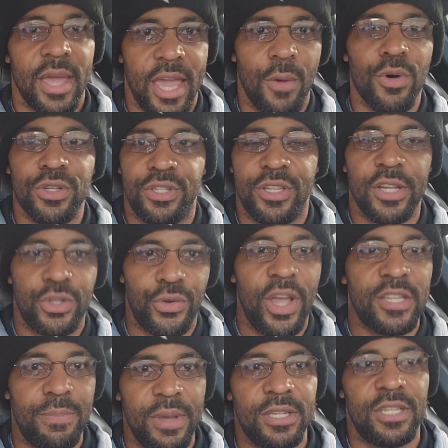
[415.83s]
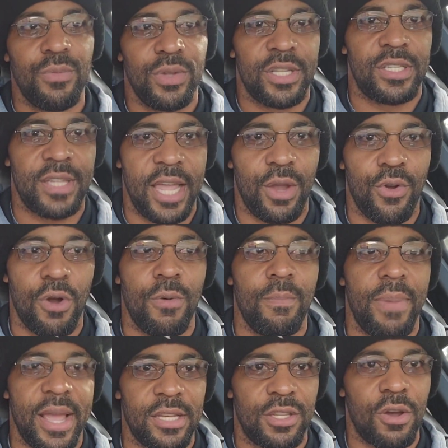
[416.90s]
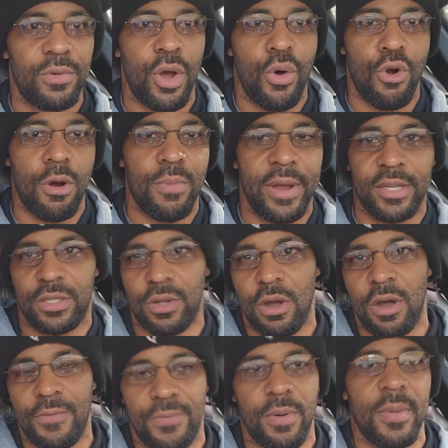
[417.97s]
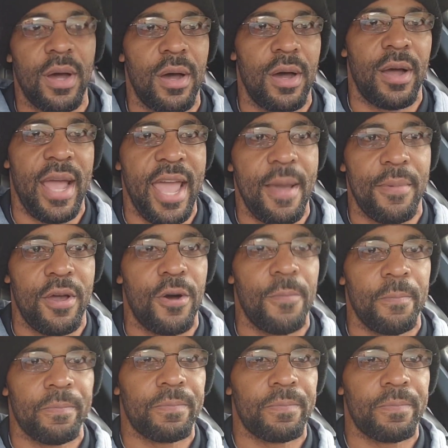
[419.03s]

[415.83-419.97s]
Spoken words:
it was the transmission with the Synchro based on the horrible install from Amco.